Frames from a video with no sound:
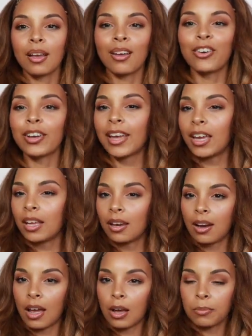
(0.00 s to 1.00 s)
Okay, and
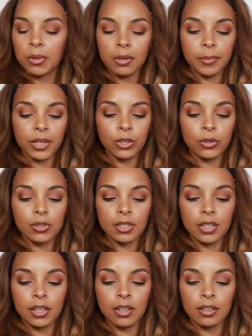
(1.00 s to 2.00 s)
now I'm going to be
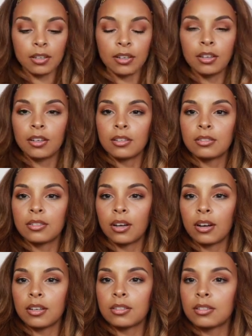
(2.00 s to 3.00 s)
using
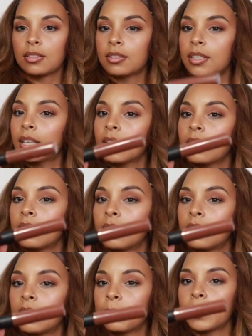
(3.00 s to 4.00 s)
Tarte's
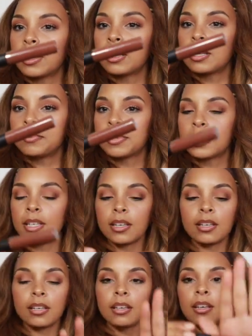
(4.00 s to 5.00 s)
liquid lipstick